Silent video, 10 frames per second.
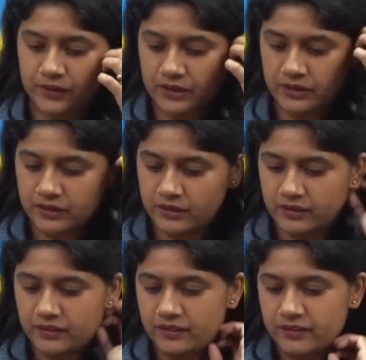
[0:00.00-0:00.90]

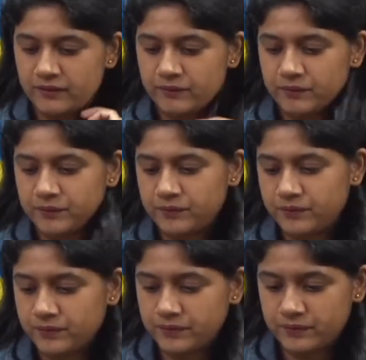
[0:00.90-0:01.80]

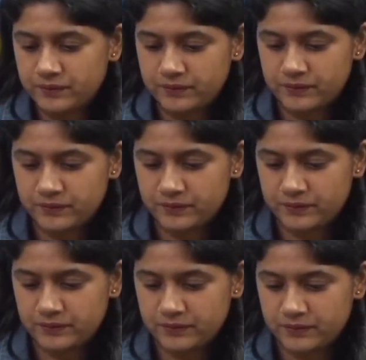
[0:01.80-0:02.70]

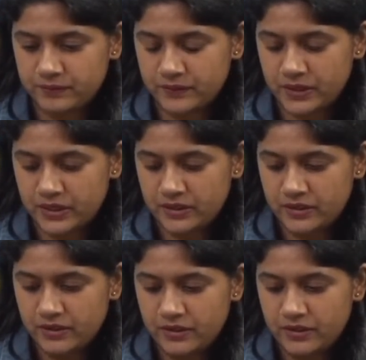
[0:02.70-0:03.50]
(no one is talking)